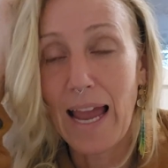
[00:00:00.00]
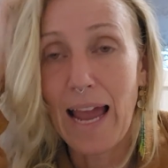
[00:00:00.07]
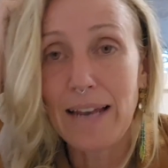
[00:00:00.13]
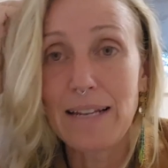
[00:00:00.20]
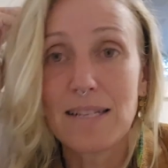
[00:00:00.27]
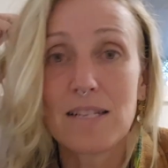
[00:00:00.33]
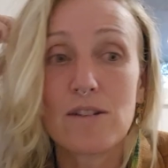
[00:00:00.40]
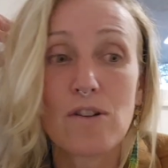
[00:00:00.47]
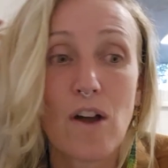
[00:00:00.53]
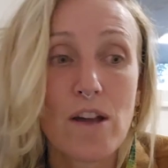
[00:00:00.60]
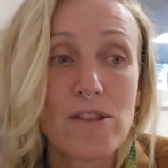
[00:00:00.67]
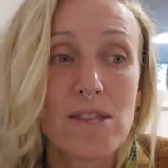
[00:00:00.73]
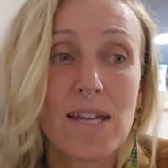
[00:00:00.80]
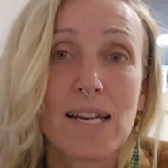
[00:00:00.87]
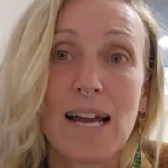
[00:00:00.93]
and it's
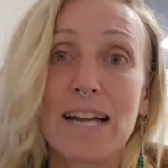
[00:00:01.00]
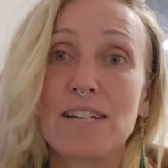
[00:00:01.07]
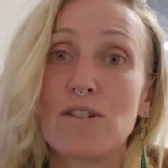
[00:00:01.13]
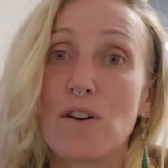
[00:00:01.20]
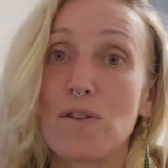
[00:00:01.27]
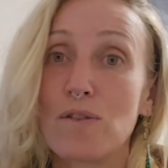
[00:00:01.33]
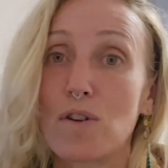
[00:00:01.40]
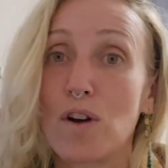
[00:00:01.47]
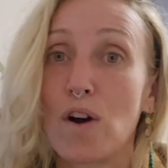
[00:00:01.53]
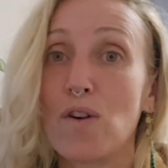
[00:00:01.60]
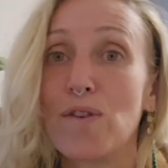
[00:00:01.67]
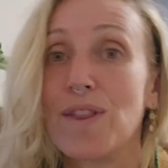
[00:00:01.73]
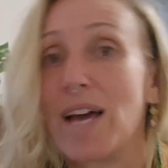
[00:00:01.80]
not that I don't go